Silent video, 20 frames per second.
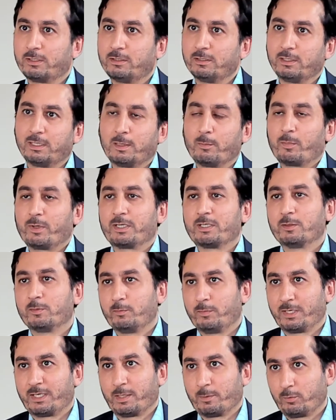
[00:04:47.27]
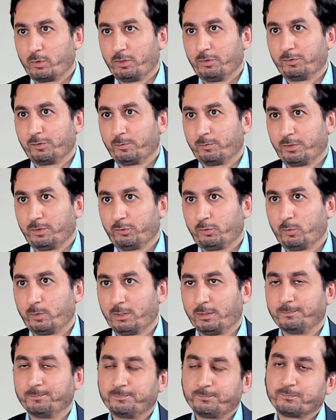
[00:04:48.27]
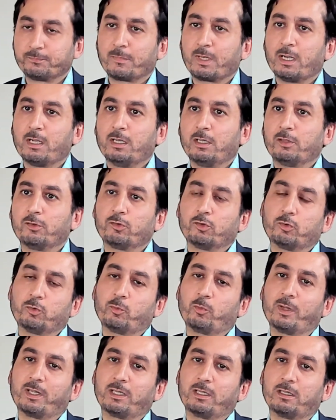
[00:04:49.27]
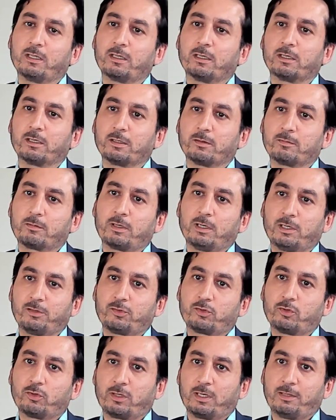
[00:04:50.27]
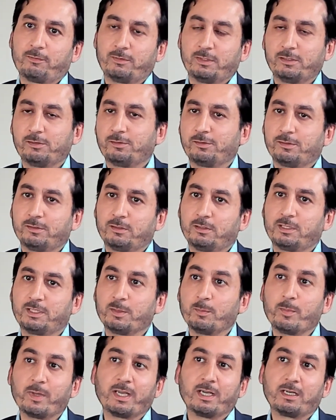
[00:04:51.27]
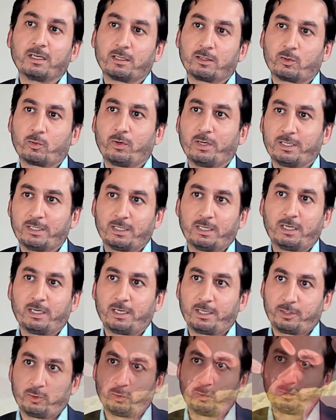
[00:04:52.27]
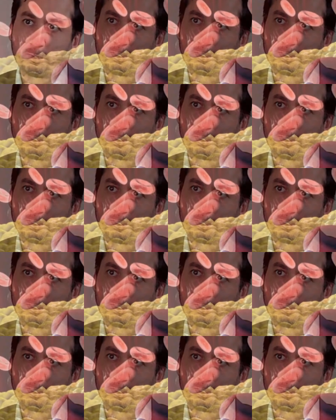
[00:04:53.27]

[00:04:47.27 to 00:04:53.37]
the lipid metabolism as well. So when the cholesterol levels remain quite high over